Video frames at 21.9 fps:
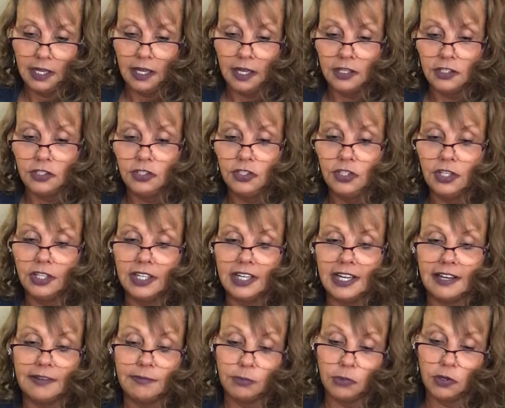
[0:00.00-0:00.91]
You're going to
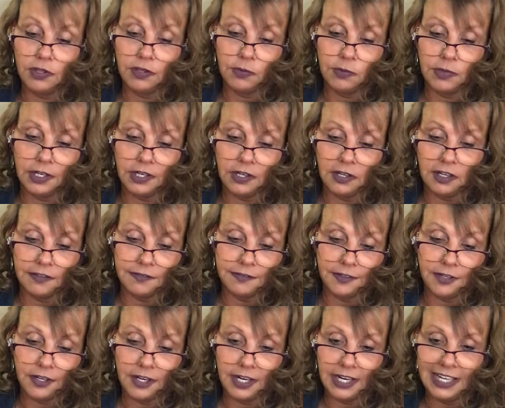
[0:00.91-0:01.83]
have more than one
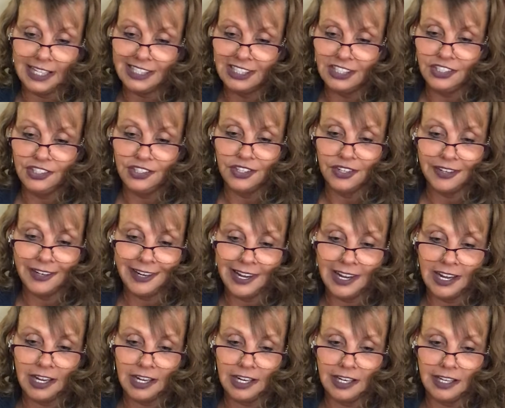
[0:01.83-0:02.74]
offer and you're
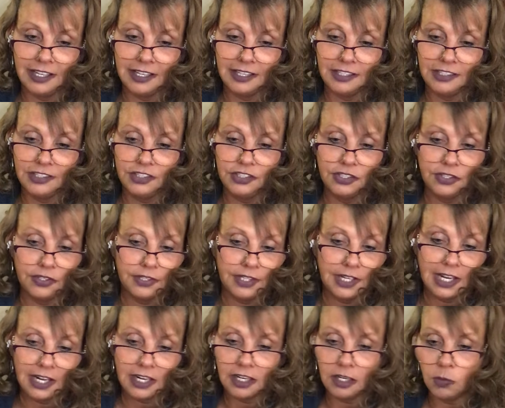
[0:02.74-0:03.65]
not you're
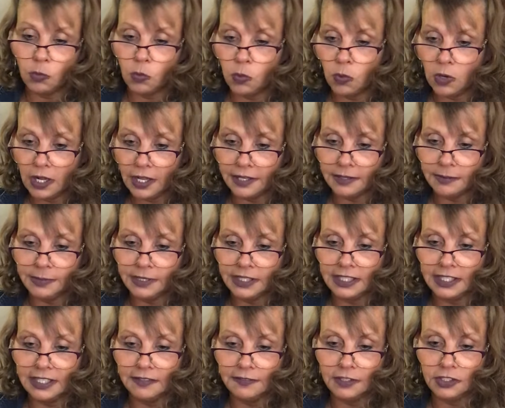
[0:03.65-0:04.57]
not going to want to be
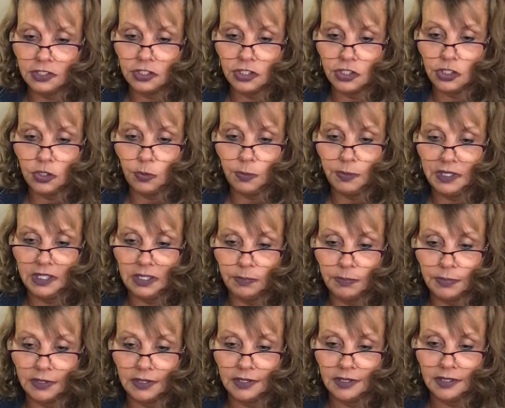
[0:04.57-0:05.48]
giving to two
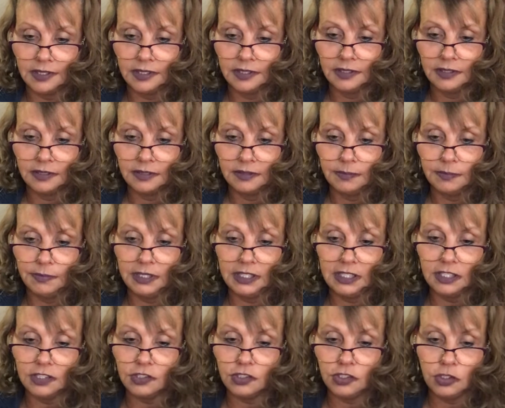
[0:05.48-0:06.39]
people
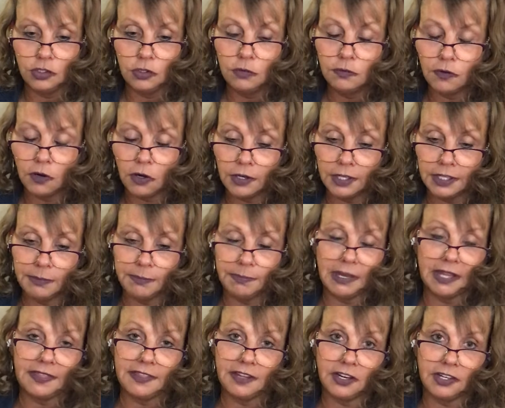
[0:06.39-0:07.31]
because you've already
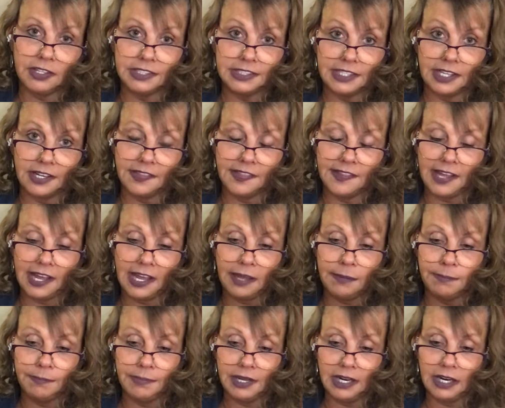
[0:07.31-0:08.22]
been there and done that
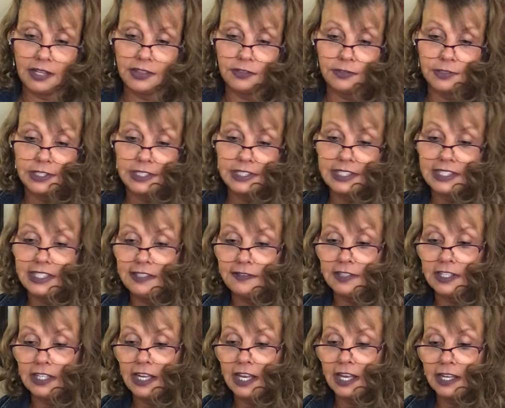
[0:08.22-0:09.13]
and been on the
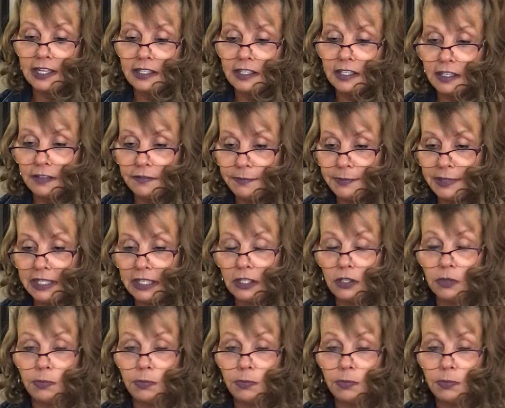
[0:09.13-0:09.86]
receiving end of being